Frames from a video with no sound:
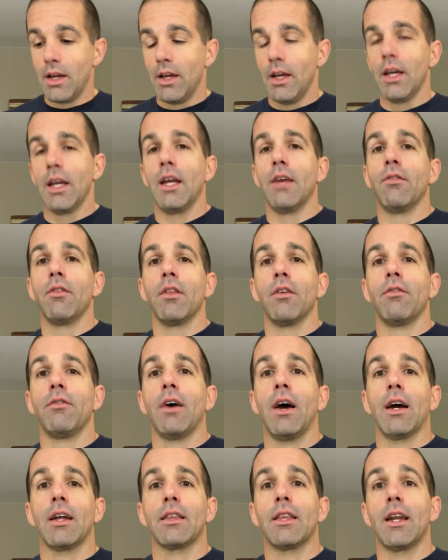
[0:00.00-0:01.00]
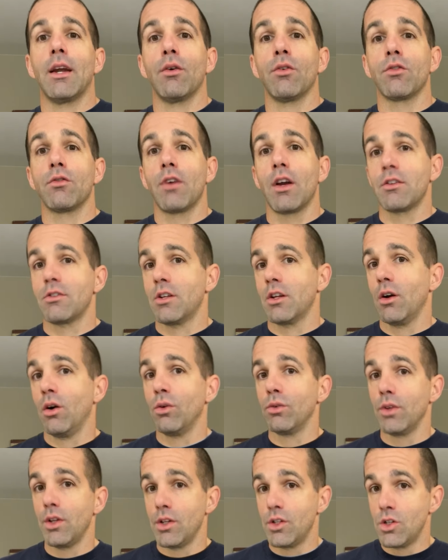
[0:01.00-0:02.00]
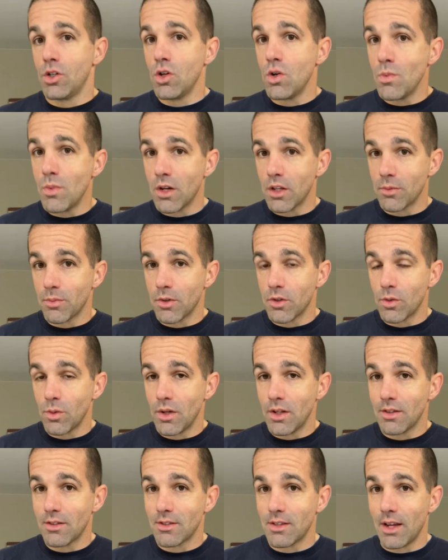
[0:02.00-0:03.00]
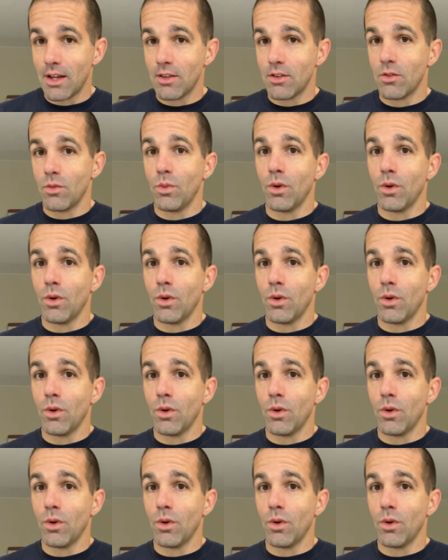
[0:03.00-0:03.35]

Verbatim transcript: and given the fact that I was resting only two minutes between sets,